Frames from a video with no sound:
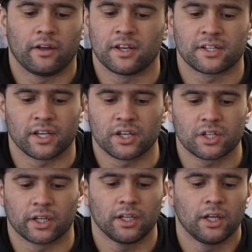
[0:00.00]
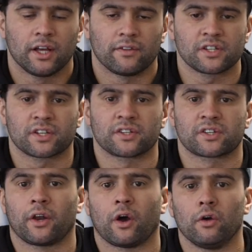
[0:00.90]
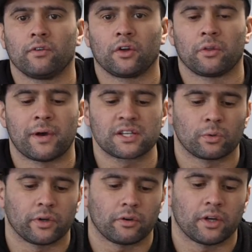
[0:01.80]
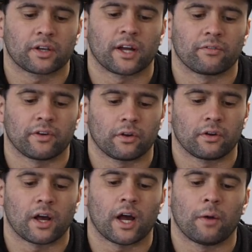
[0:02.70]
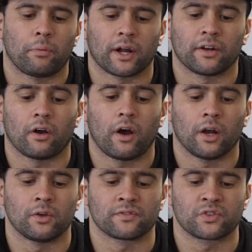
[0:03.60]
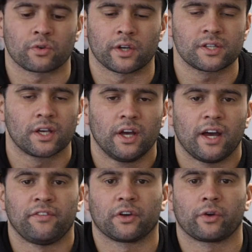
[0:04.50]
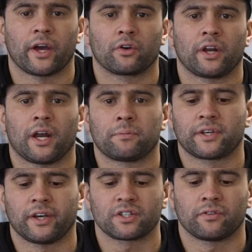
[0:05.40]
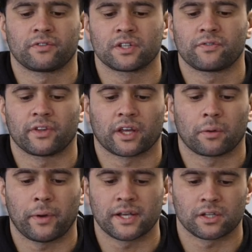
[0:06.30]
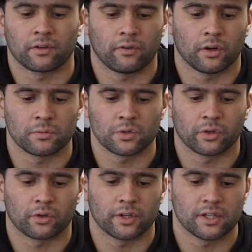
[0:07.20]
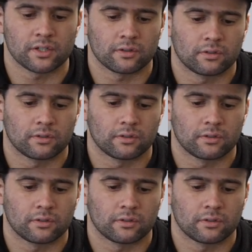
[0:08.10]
Essentially, this is just going to overload the muscle area, going to put it under high loads of stress, and then create good adaptation just for that capacity volume to increase.